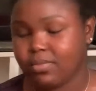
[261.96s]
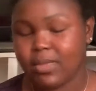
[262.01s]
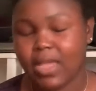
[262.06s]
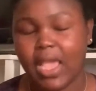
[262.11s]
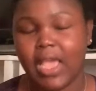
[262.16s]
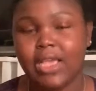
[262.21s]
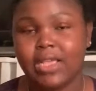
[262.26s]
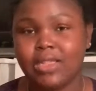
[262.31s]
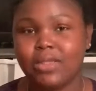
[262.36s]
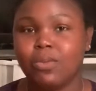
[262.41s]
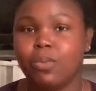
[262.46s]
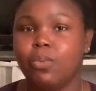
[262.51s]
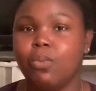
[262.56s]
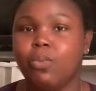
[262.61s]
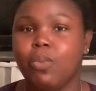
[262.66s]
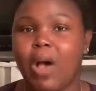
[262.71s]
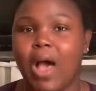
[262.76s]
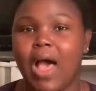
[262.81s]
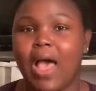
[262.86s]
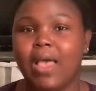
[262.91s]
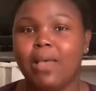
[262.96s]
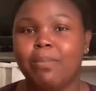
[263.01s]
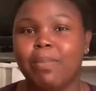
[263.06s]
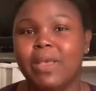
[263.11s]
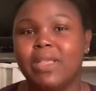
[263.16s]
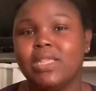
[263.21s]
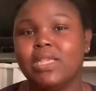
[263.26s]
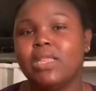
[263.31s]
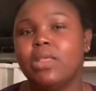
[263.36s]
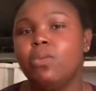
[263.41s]
is why
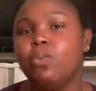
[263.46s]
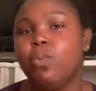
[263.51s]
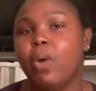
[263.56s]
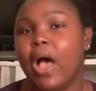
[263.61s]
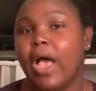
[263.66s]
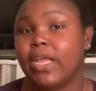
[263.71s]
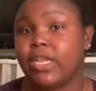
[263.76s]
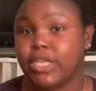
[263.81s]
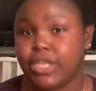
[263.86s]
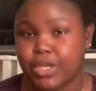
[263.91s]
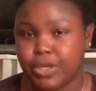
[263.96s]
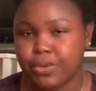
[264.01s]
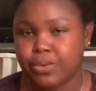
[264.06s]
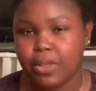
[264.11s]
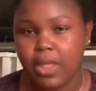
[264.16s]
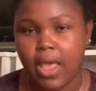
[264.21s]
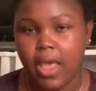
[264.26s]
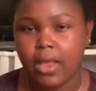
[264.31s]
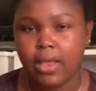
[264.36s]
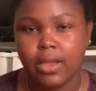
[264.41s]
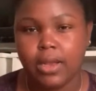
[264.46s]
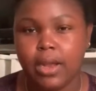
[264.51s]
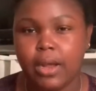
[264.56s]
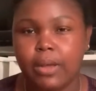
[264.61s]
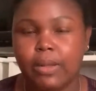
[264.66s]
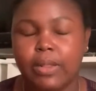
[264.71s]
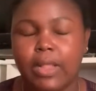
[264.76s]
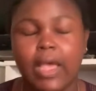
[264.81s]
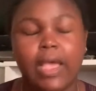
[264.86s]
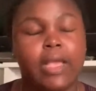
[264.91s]
do that? You
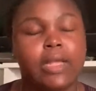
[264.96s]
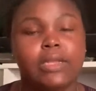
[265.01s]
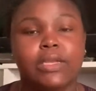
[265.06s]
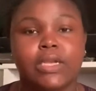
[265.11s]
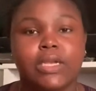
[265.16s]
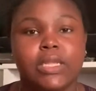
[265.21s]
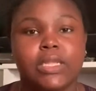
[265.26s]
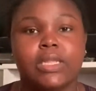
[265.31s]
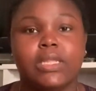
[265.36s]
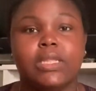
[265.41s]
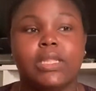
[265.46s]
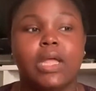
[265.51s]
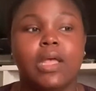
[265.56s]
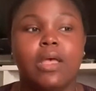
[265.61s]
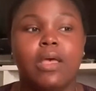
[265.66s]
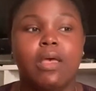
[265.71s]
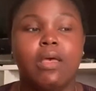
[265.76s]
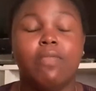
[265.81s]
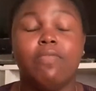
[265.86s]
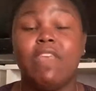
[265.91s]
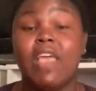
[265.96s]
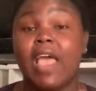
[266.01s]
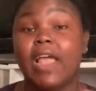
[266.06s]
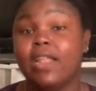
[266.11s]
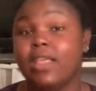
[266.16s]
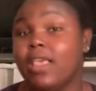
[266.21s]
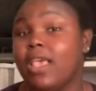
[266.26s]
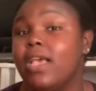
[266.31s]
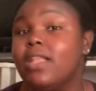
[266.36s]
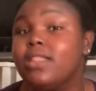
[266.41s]
know, like, just, they had
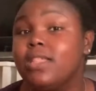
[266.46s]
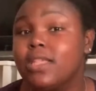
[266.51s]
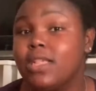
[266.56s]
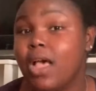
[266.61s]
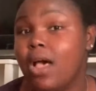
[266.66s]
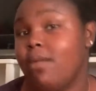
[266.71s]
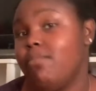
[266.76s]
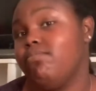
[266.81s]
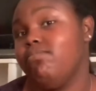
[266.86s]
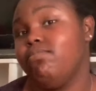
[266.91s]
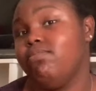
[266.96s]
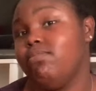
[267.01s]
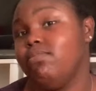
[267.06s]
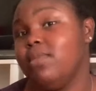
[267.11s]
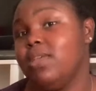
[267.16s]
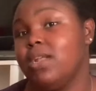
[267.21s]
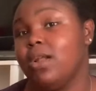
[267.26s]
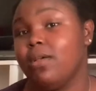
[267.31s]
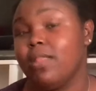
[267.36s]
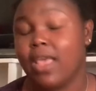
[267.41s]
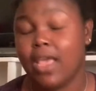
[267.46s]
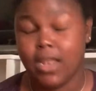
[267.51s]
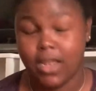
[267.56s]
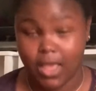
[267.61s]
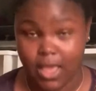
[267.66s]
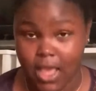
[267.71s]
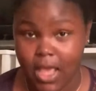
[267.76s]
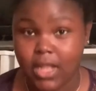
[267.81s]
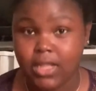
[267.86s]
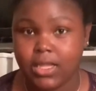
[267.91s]
a kids club, you know, they had a
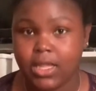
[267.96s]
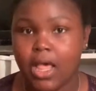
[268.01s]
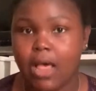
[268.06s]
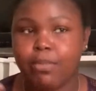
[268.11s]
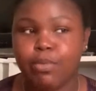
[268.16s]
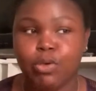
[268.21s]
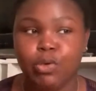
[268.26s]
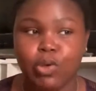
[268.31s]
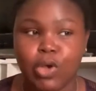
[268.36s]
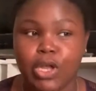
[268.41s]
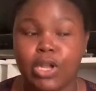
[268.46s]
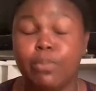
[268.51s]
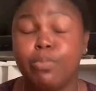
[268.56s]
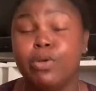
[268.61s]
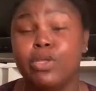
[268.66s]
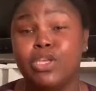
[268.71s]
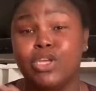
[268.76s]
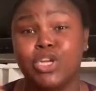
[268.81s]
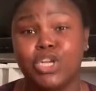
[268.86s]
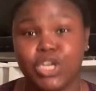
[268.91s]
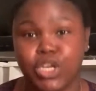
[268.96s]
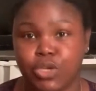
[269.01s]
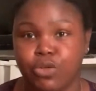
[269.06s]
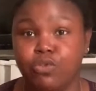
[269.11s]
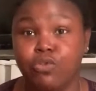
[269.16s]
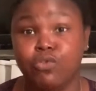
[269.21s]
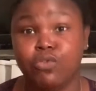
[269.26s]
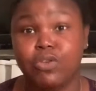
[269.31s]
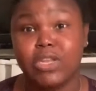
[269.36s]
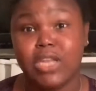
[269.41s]
kids club you could have put your
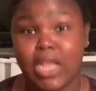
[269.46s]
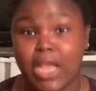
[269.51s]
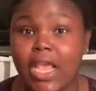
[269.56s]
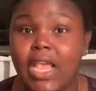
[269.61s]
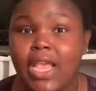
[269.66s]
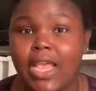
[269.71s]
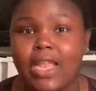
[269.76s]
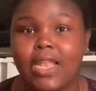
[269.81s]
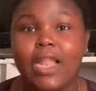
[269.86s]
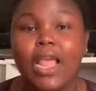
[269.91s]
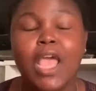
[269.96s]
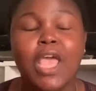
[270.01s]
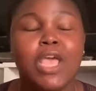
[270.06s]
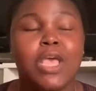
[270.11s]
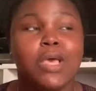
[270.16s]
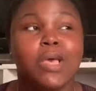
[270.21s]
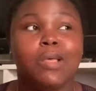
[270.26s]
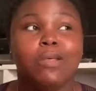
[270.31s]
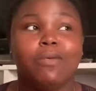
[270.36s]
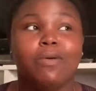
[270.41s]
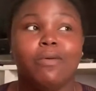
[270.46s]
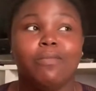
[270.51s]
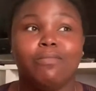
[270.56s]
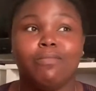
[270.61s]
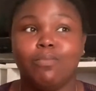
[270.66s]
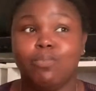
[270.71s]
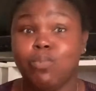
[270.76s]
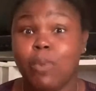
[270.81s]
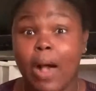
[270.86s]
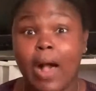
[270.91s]
children in
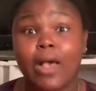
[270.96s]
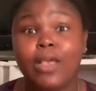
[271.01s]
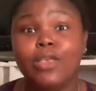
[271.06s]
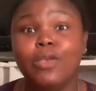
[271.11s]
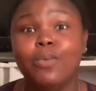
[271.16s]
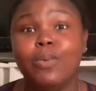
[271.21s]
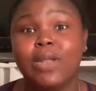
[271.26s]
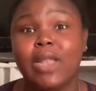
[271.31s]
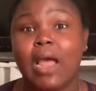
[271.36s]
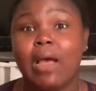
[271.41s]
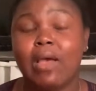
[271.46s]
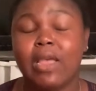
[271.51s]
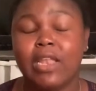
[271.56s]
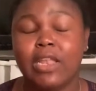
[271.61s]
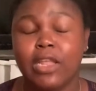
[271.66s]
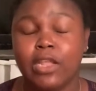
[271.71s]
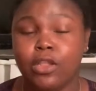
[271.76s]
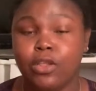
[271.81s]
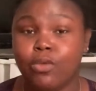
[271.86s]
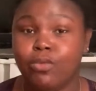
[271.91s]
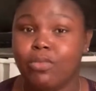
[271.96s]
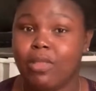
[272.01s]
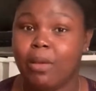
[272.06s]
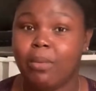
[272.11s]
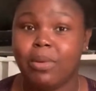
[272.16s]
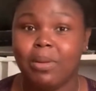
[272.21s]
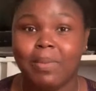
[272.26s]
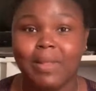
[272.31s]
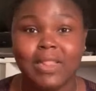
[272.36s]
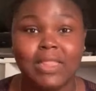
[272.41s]
while you went out, and they
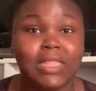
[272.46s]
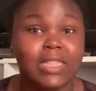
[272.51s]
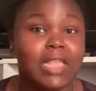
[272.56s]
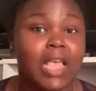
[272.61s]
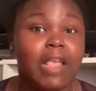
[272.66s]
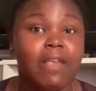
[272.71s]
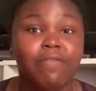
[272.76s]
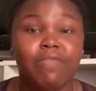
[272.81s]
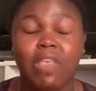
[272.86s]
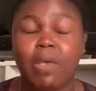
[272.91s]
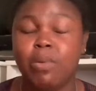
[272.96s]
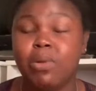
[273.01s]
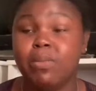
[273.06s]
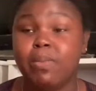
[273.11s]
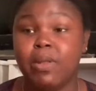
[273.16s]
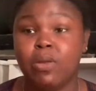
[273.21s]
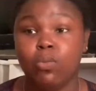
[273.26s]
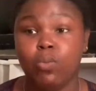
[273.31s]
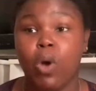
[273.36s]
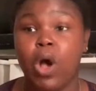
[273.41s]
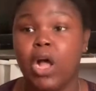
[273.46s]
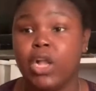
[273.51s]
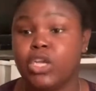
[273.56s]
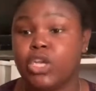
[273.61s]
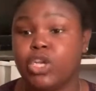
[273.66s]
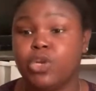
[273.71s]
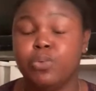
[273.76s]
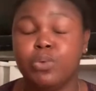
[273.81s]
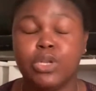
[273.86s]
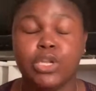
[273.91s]
would have been safe, they would have been
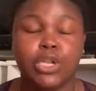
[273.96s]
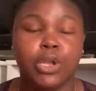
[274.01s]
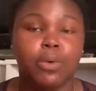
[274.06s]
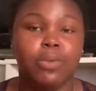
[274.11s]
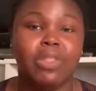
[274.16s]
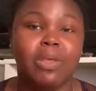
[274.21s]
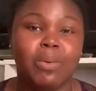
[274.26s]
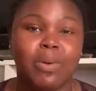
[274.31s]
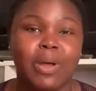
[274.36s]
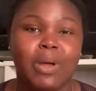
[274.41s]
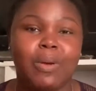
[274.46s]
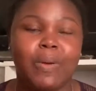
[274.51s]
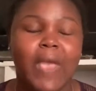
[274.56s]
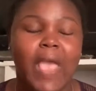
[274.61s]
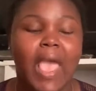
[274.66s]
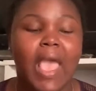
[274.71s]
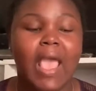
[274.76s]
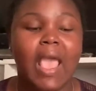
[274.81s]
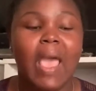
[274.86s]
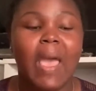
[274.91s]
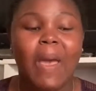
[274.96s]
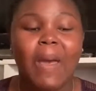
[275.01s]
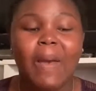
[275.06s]
watched, you would have known they were okay.